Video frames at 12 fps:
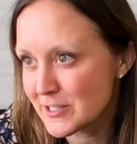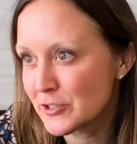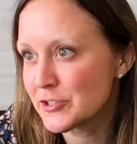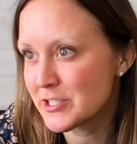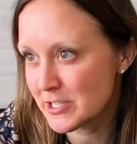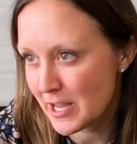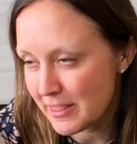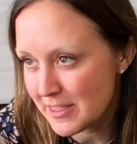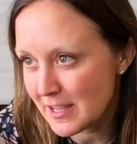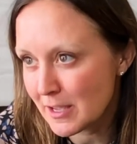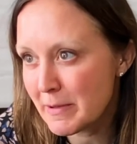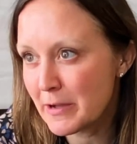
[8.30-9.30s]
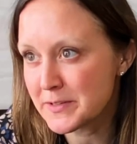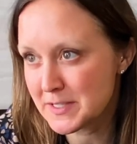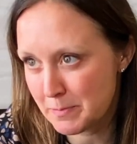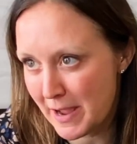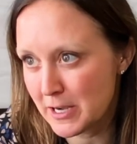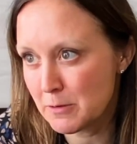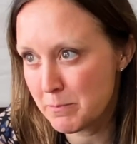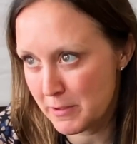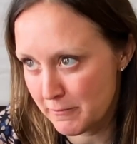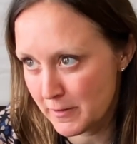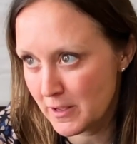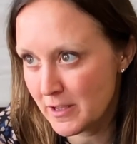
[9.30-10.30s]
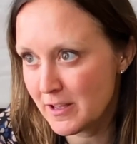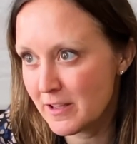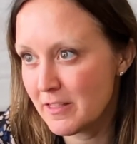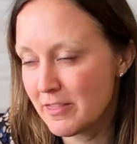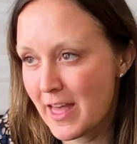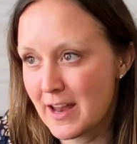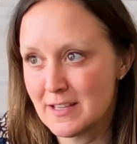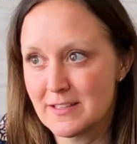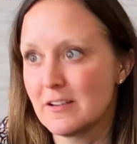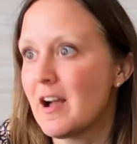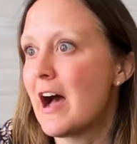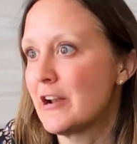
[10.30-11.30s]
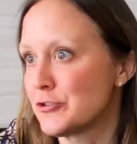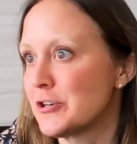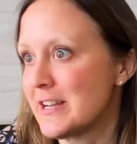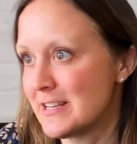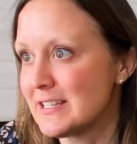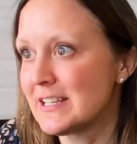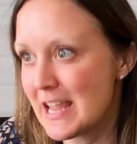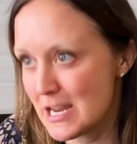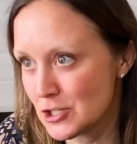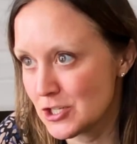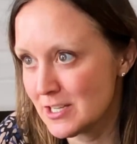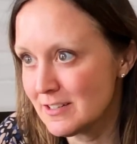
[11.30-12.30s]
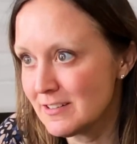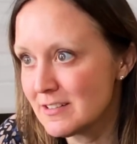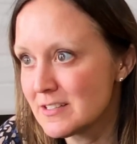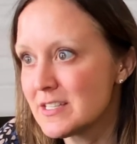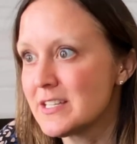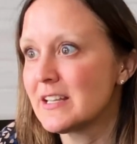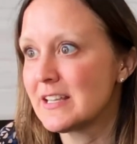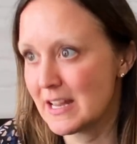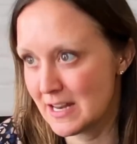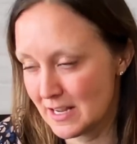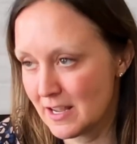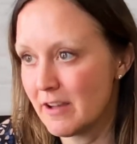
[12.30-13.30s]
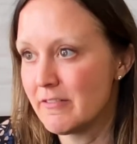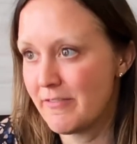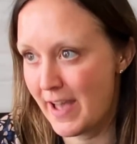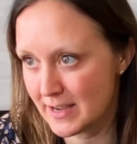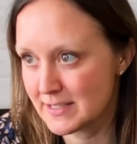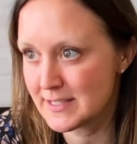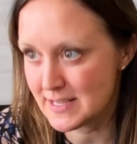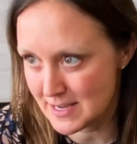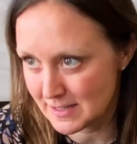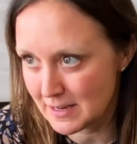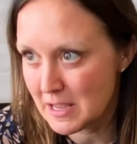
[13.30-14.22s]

there's nothing about spina bifida that is a contraindication to getting a vaccine.